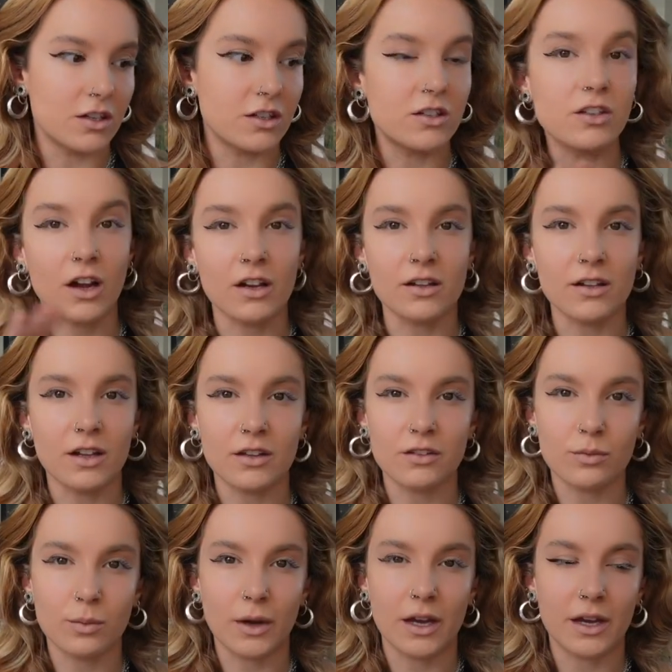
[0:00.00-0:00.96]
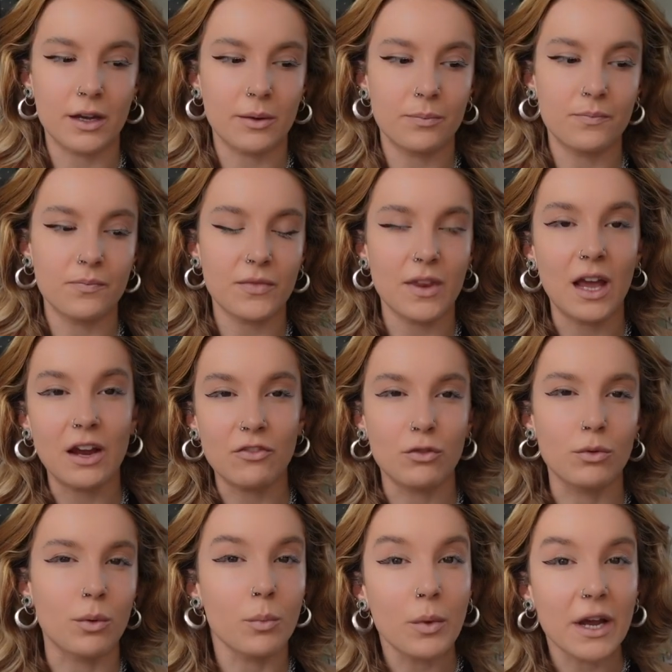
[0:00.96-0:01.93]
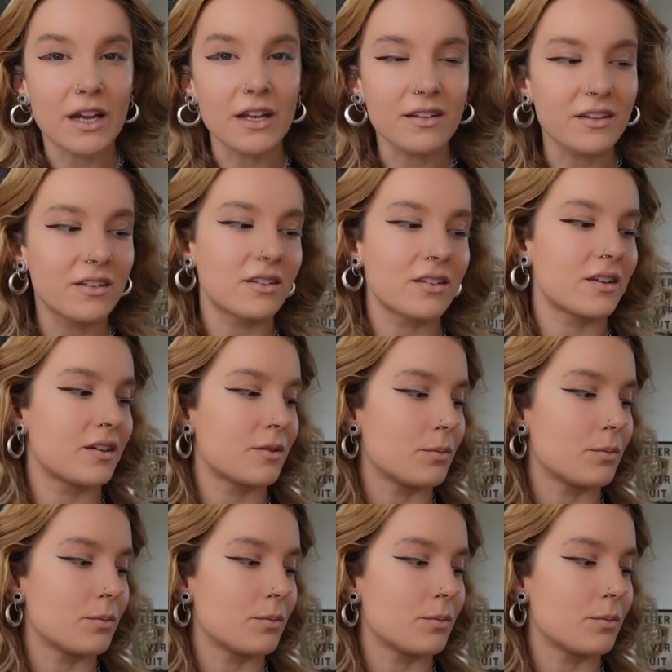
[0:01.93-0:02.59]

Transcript: done this where everyone wins.